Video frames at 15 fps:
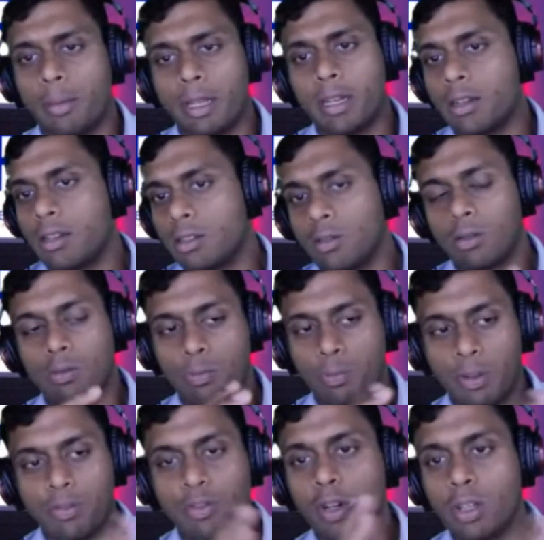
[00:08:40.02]
before you
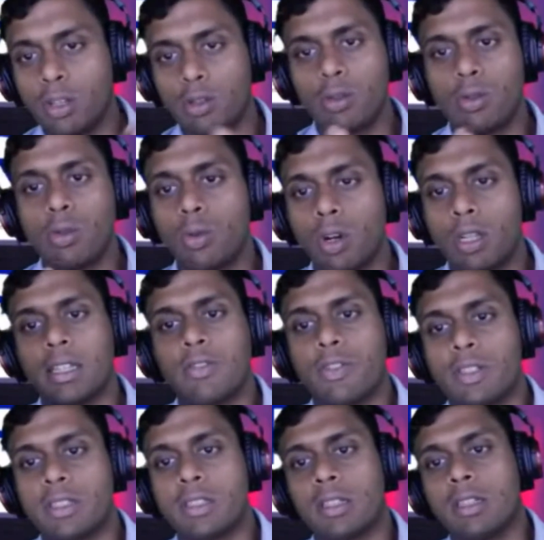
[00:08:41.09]
do all that, let's say if it's
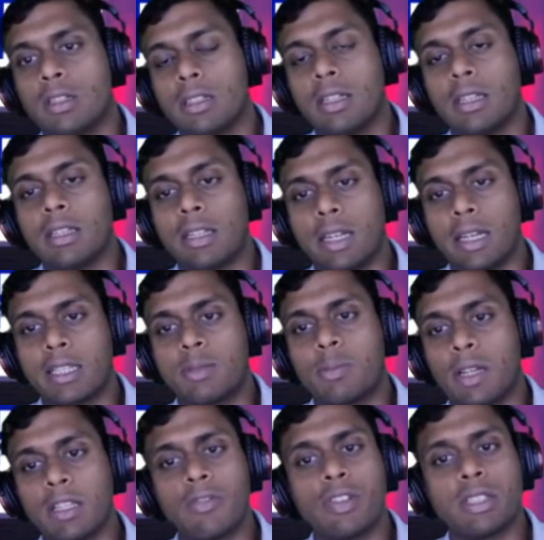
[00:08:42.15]
in the next month,
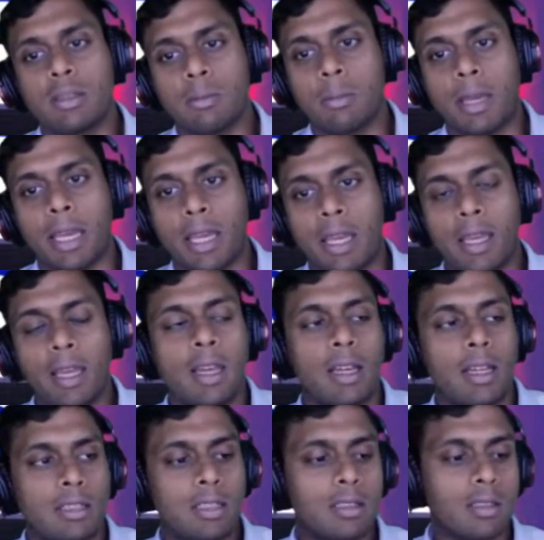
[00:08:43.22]
if it's in May,
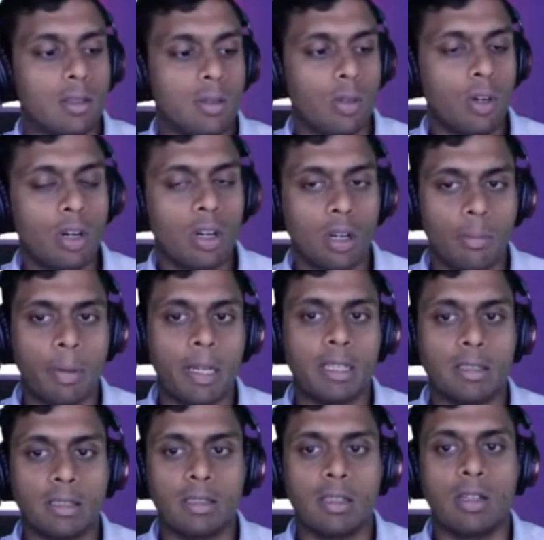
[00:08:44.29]
just do your
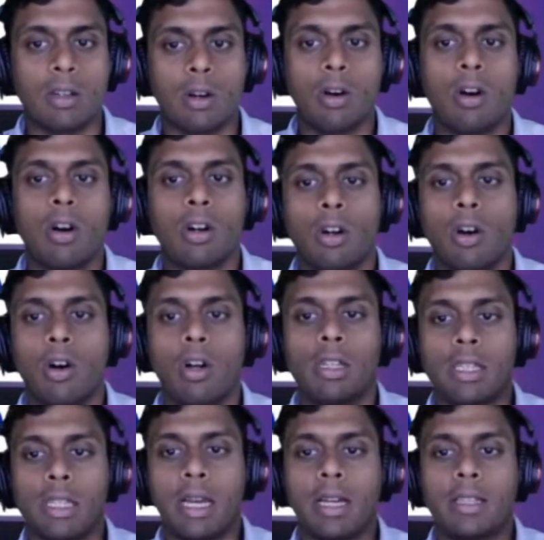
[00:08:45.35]
comparison on all the
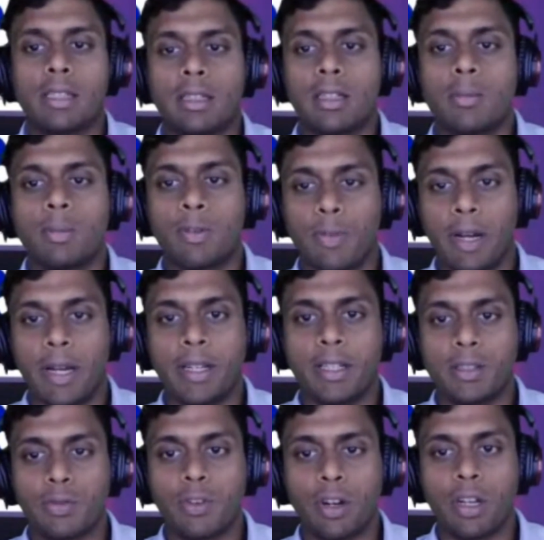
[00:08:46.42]
other providers
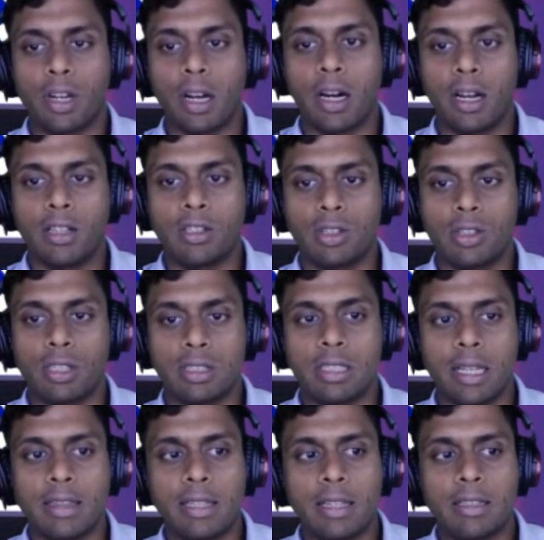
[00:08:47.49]
for car insurance,
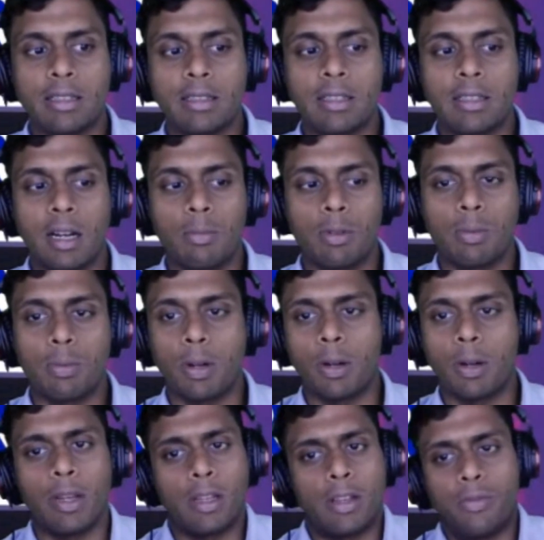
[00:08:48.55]
and then just come to a
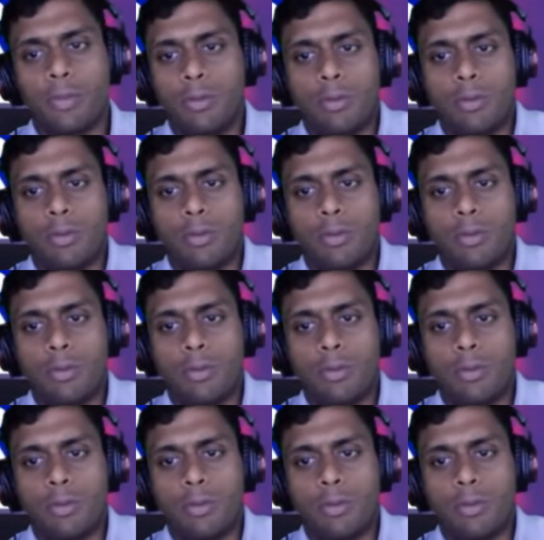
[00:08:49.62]
point where if